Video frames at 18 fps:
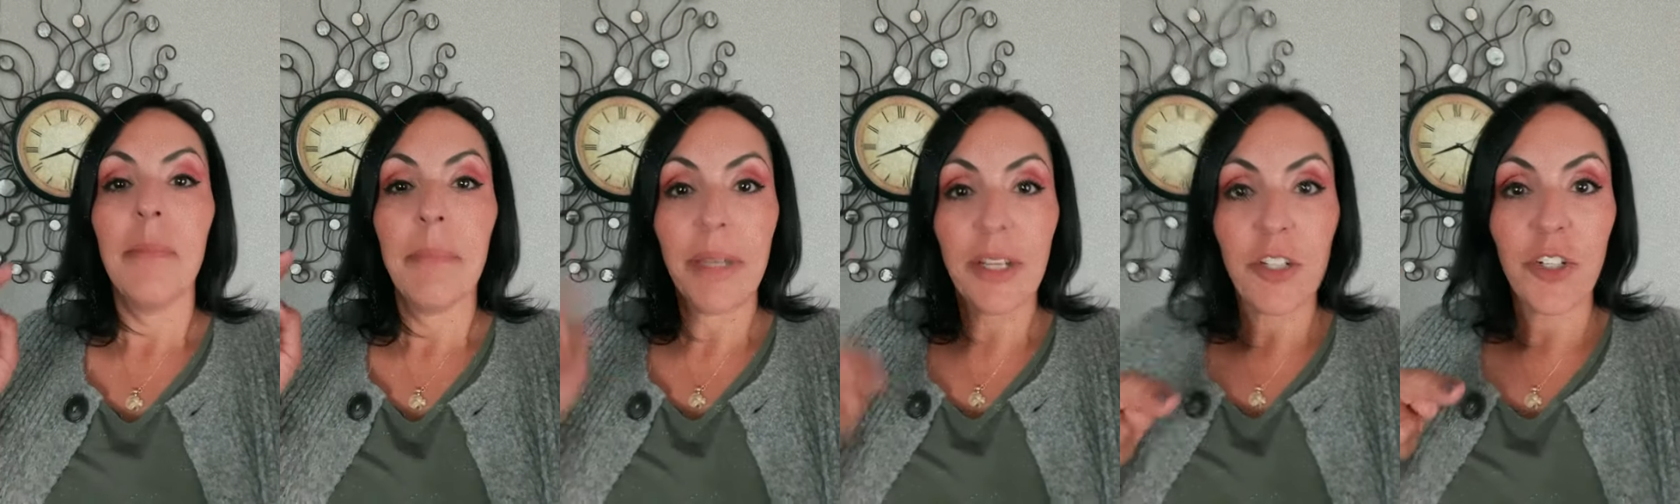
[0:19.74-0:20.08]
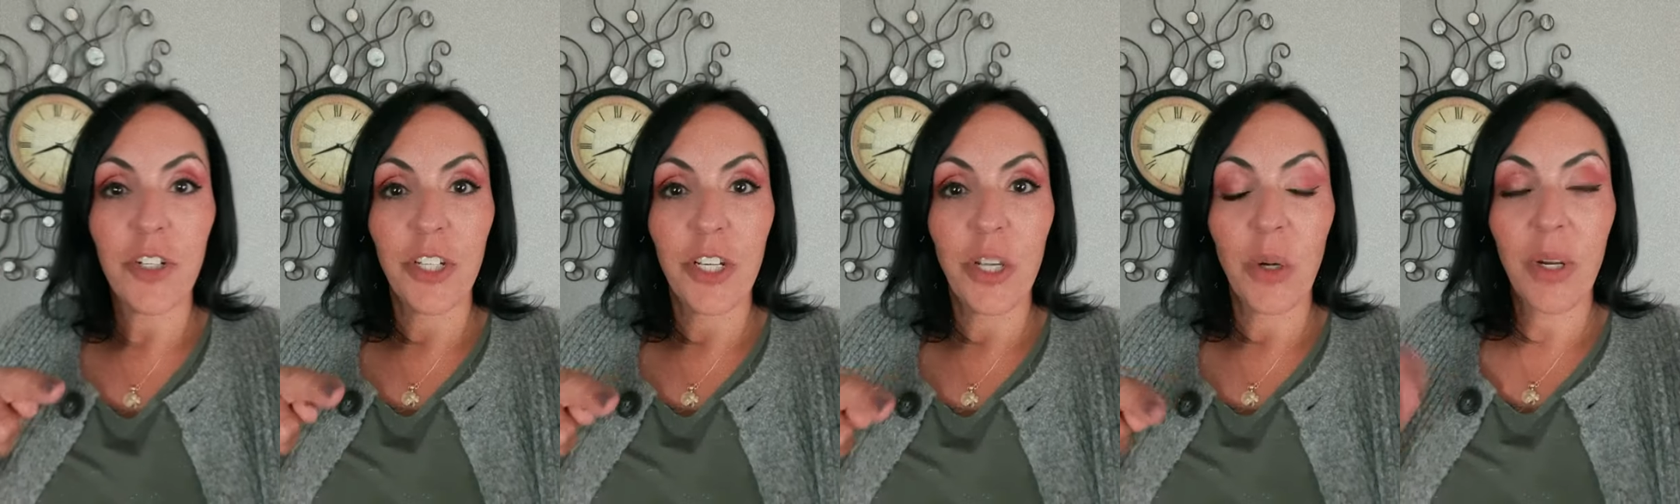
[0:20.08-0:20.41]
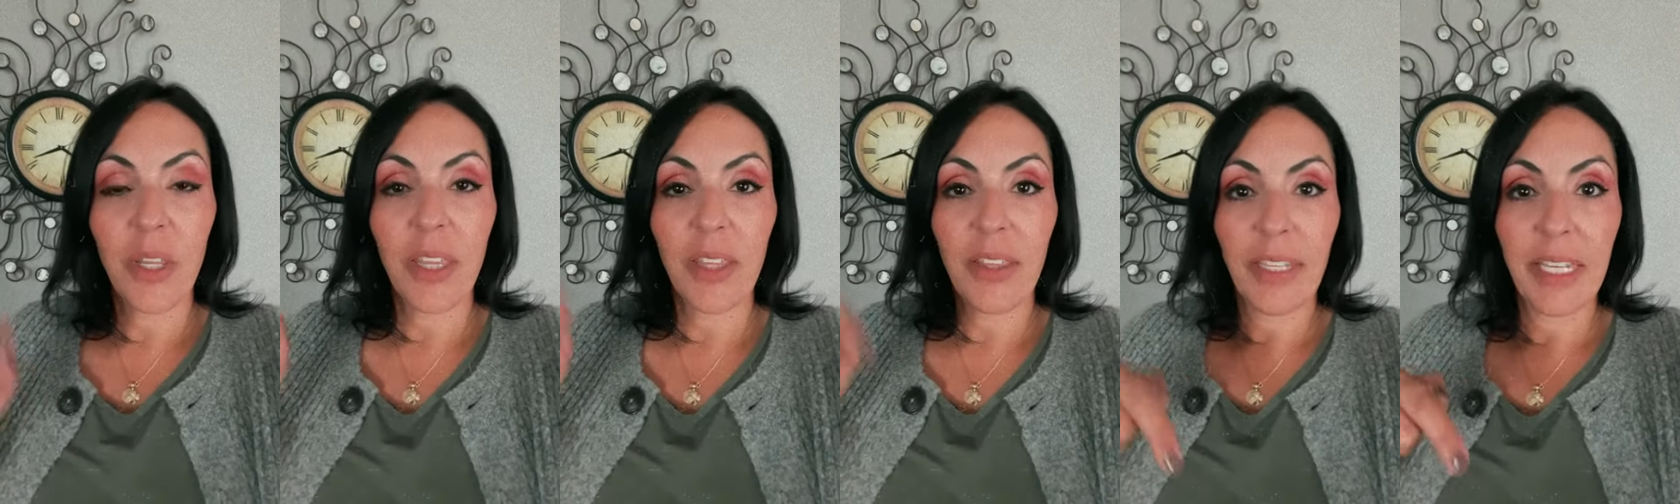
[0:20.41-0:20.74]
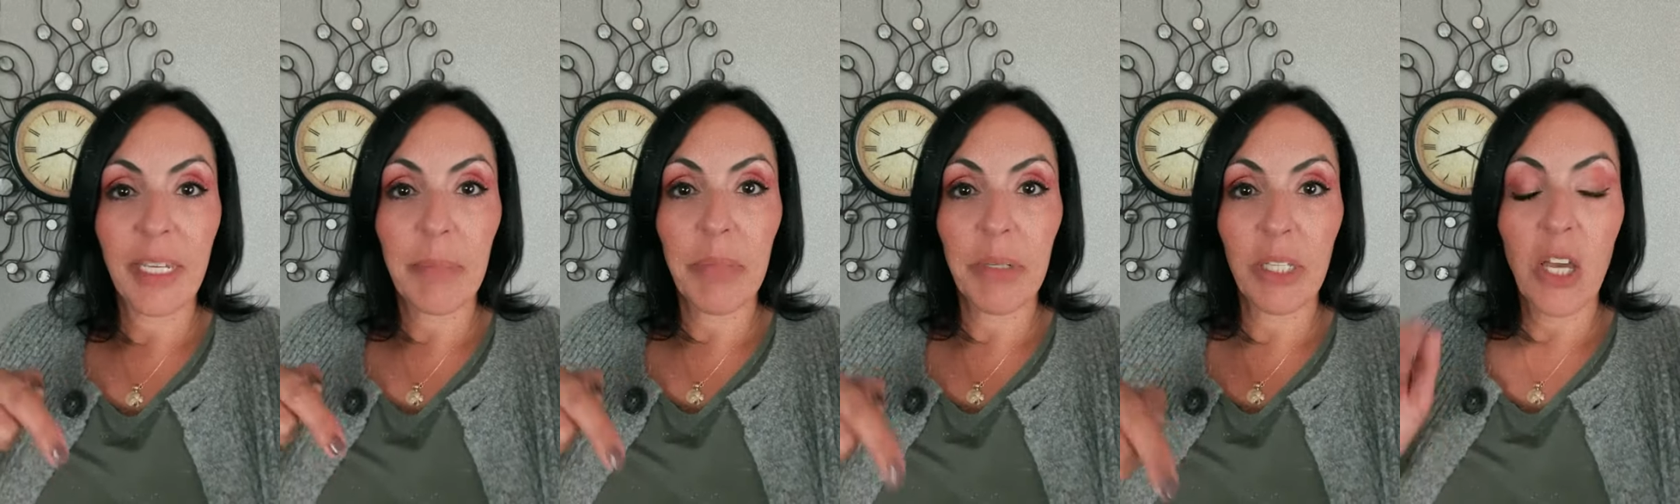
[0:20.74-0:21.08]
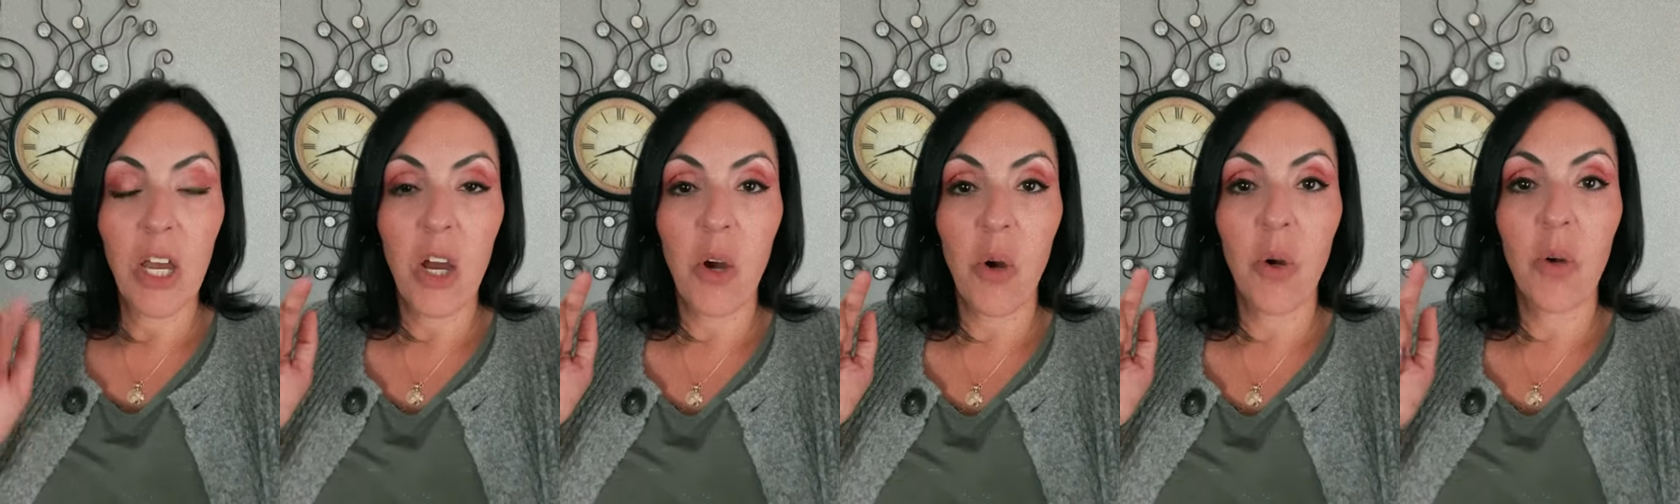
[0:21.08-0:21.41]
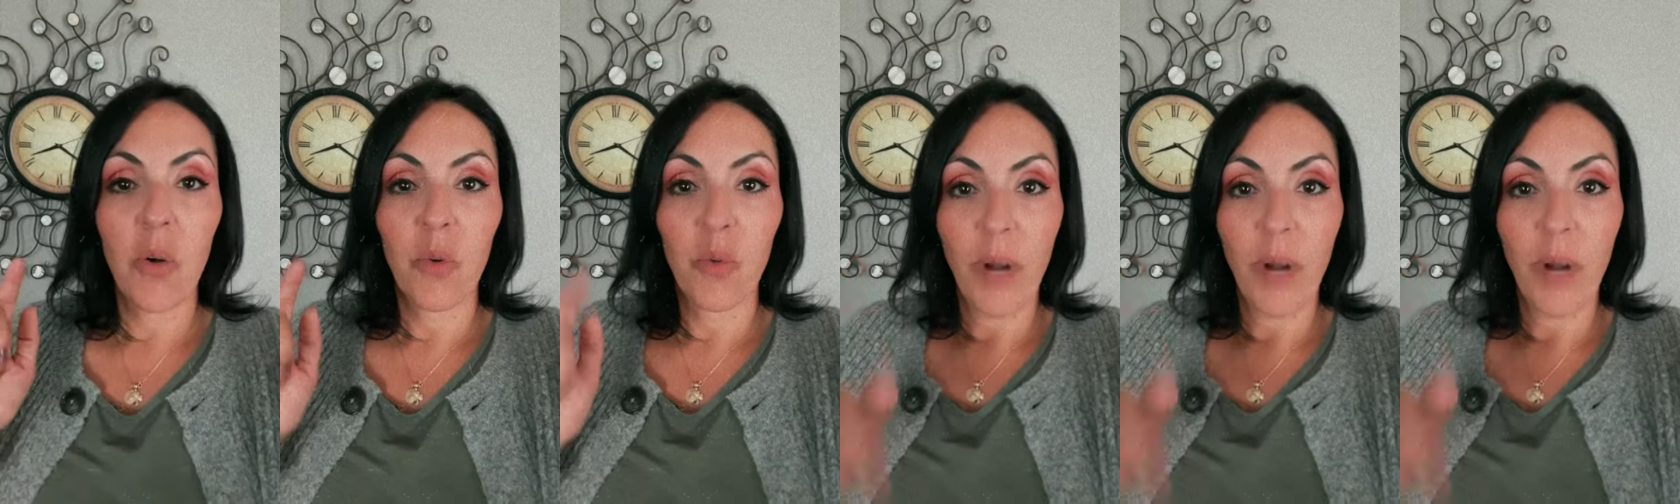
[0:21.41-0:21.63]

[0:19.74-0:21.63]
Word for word: Make sure you go to the link below,